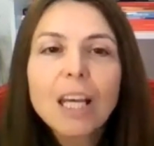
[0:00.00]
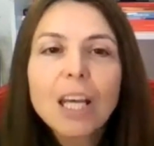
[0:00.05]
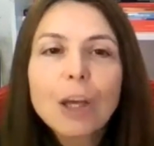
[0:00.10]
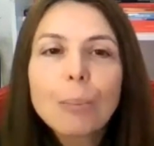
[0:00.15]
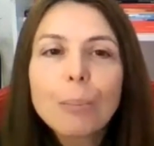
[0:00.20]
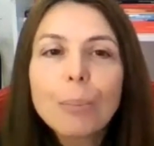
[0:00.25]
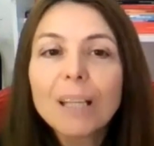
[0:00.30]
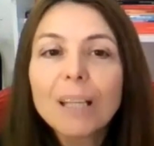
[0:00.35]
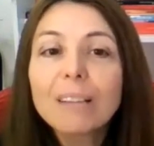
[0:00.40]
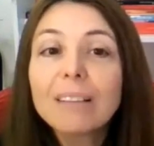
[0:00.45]

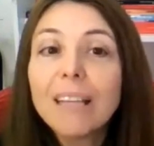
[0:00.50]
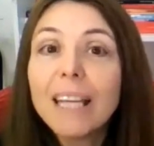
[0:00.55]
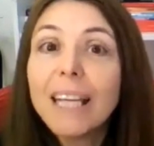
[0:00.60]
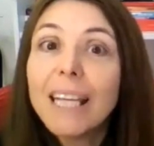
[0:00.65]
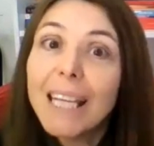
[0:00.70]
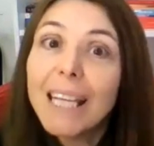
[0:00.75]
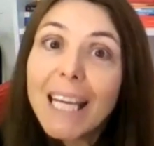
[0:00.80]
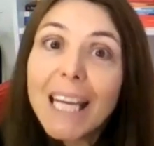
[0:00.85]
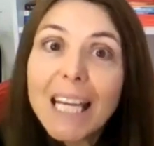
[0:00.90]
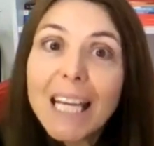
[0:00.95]
But
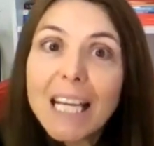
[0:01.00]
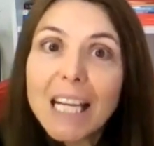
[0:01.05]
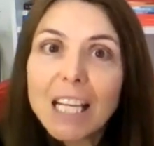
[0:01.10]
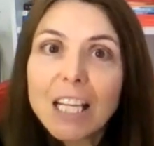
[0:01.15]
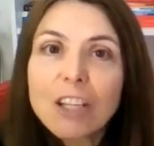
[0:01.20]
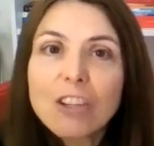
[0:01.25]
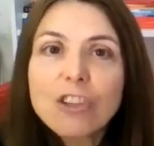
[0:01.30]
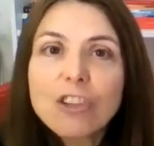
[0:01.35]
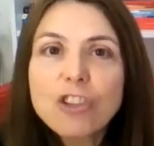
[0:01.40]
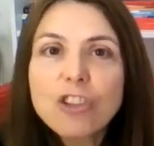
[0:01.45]
in
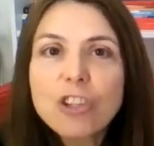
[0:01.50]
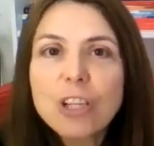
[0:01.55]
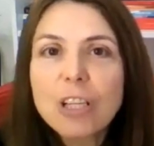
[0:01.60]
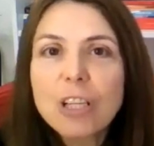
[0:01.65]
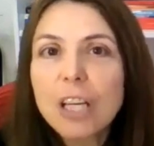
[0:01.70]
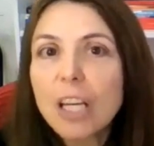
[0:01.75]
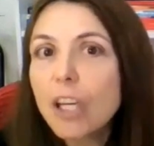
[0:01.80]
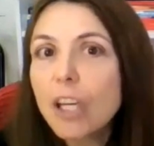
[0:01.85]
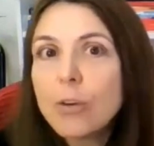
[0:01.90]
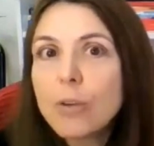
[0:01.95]
English,
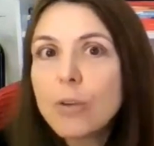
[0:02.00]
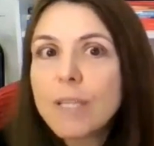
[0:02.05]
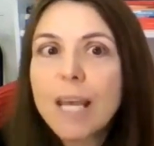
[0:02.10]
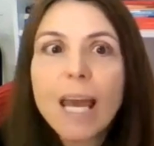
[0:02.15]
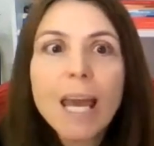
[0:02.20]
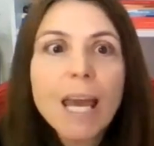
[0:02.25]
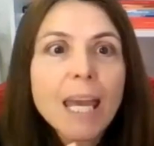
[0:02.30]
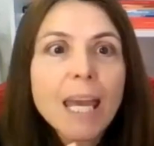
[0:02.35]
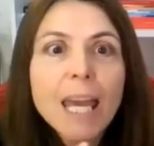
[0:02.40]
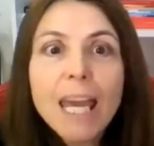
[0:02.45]
you
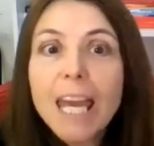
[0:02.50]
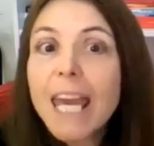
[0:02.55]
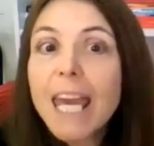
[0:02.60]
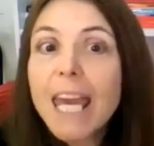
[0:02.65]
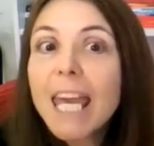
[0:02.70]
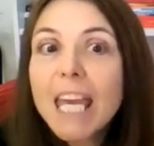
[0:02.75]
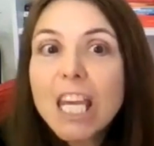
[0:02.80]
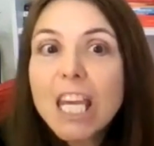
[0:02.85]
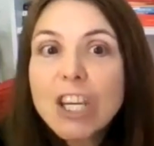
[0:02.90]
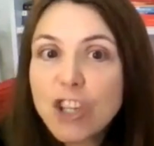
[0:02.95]
say
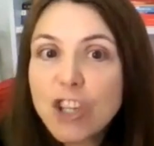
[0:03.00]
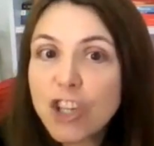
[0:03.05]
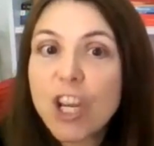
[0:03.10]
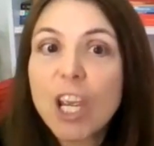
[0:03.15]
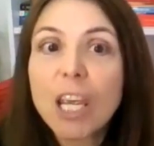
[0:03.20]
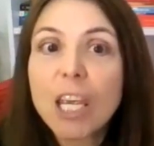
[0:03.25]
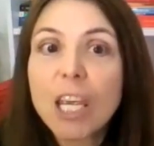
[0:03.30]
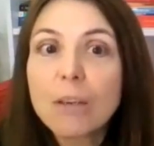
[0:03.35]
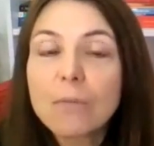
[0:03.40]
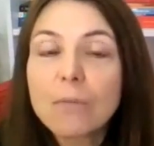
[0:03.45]
he
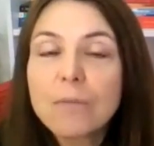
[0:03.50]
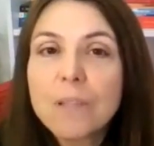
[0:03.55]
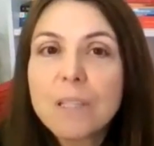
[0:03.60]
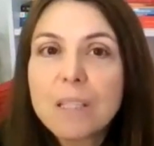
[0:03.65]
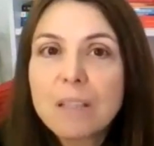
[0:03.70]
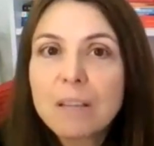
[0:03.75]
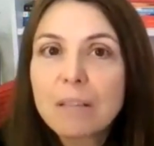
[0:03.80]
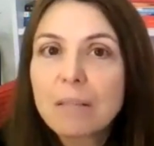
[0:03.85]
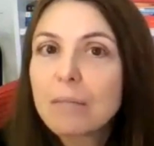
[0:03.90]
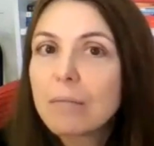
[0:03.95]

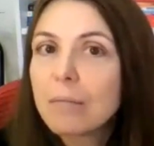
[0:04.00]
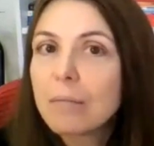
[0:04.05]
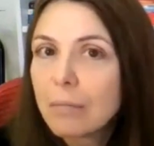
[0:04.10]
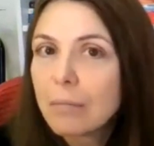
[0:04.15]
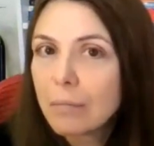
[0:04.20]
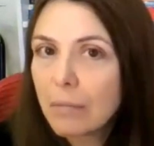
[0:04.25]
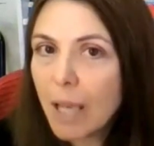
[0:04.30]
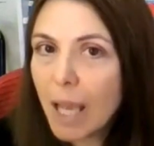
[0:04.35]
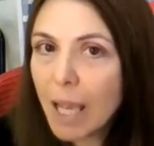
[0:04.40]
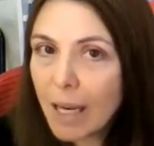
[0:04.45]
shaves,
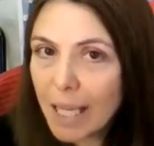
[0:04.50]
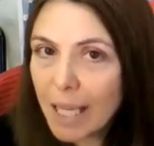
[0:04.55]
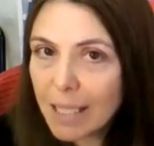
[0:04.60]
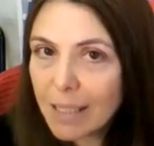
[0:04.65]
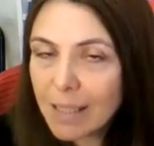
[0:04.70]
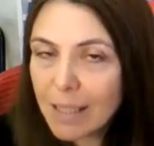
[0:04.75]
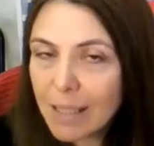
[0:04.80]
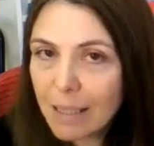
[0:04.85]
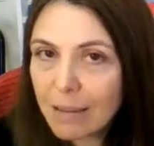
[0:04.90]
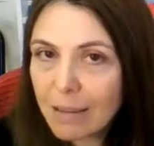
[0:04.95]
and
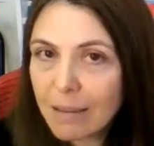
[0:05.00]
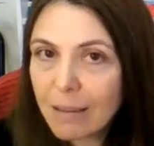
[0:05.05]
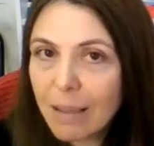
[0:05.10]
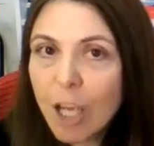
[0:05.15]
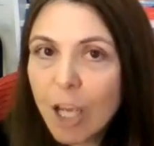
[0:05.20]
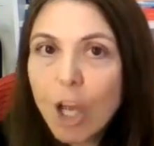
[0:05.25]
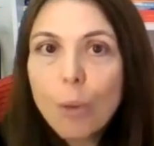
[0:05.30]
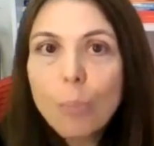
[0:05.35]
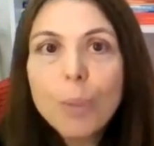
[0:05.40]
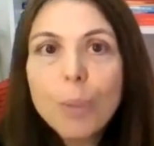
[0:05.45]
that's it,
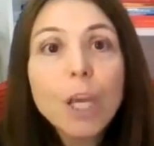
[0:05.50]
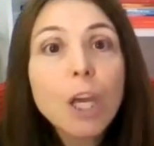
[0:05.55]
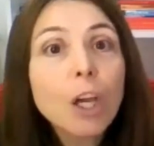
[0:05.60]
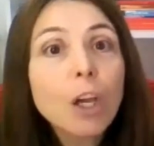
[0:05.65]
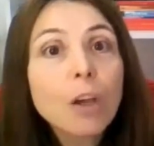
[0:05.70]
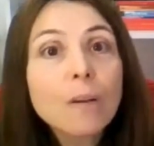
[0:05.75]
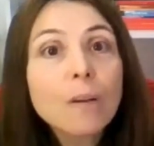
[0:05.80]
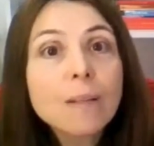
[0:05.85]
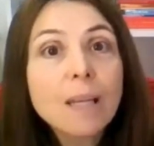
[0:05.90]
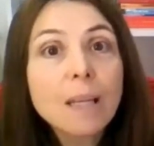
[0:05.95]

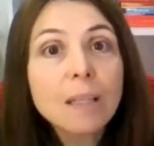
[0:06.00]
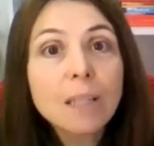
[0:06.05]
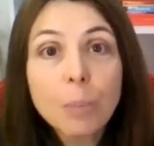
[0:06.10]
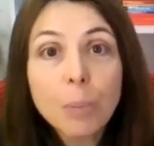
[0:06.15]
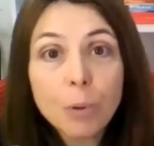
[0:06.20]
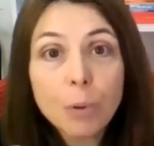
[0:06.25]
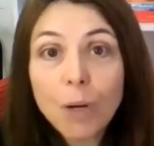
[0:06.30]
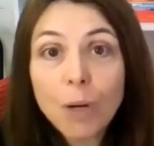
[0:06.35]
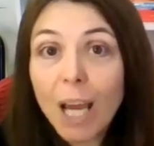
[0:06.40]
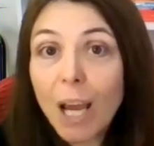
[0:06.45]
because the
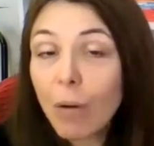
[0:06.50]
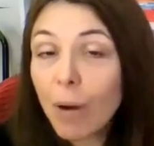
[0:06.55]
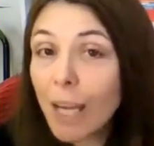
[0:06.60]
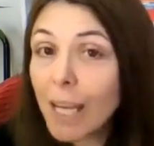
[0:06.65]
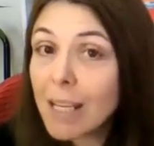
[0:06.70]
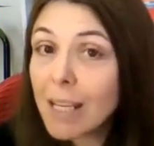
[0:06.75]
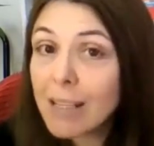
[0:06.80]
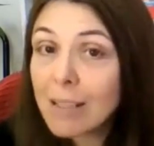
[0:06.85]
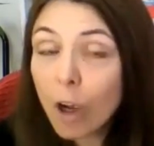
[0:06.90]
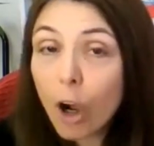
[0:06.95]
pronoun
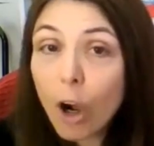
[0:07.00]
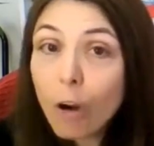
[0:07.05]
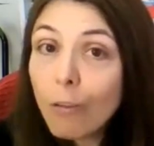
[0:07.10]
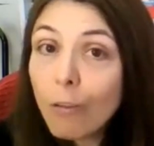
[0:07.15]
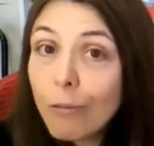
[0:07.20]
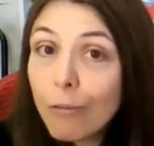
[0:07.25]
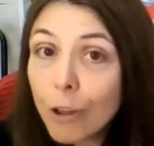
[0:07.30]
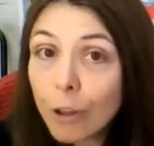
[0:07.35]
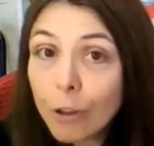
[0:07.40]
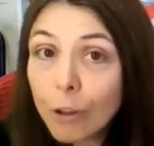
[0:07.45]
is
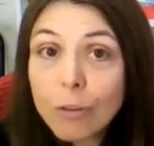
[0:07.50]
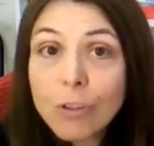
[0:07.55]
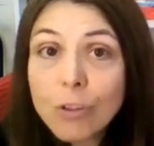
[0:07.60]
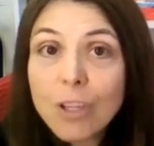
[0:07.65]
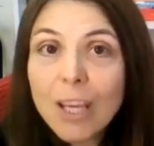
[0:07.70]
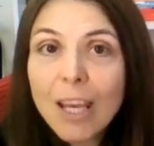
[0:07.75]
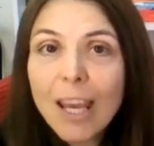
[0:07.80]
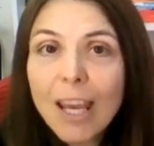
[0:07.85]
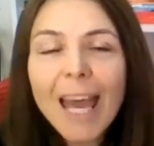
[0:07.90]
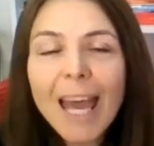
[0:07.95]
obvious
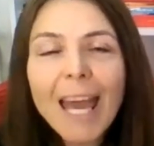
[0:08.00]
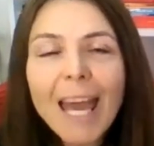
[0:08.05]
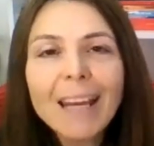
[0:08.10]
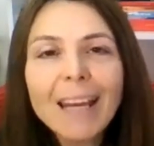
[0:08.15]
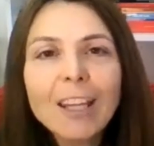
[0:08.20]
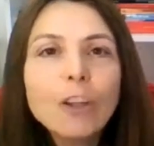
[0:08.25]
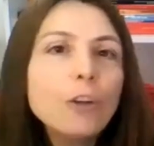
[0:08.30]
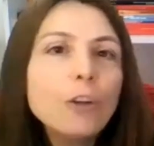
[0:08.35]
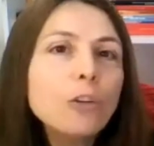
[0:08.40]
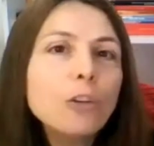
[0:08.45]
and
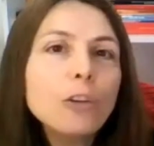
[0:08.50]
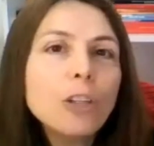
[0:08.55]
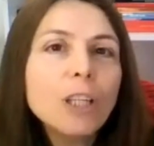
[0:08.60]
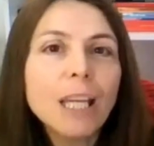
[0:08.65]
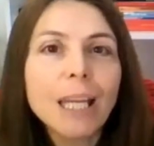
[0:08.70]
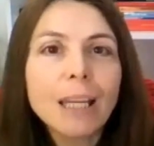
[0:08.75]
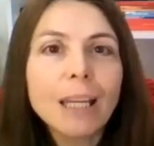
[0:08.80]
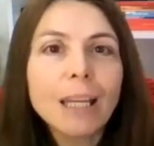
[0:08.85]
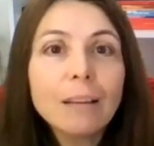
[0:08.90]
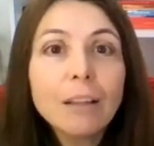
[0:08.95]
you don't
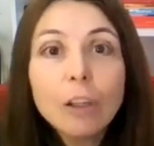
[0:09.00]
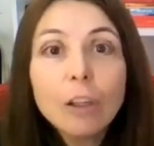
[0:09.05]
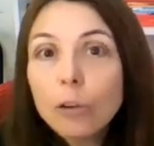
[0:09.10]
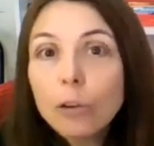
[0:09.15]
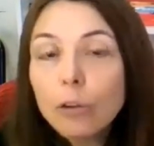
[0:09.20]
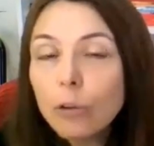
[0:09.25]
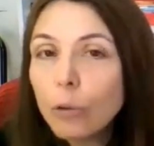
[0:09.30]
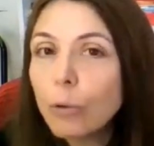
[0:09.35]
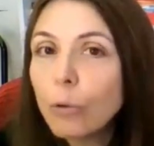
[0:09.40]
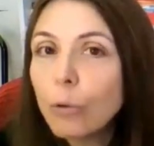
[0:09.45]
need
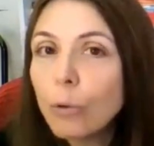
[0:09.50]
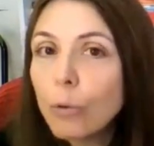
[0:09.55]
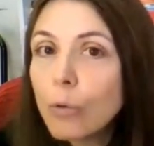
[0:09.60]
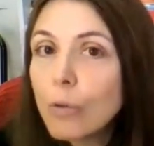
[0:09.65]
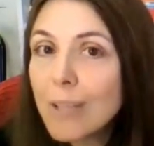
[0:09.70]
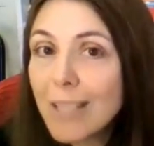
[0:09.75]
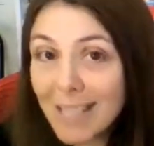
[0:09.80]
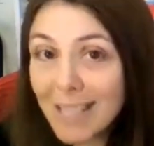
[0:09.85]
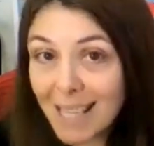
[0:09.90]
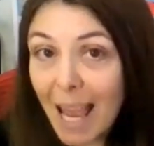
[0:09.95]
to
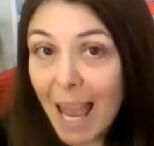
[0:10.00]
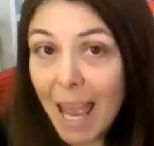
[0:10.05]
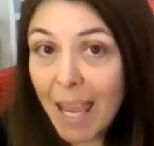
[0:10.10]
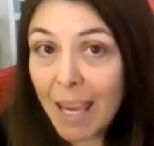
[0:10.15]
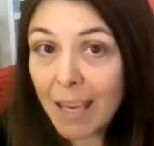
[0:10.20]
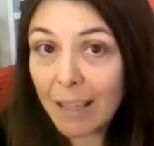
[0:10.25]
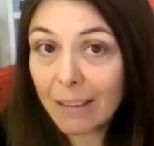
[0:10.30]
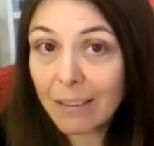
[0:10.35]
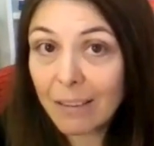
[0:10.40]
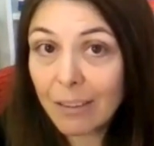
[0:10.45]

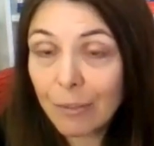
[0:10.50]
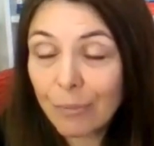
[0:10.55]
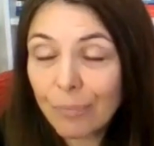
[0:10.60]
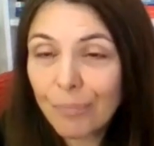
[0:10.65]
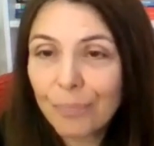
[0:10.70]
say it.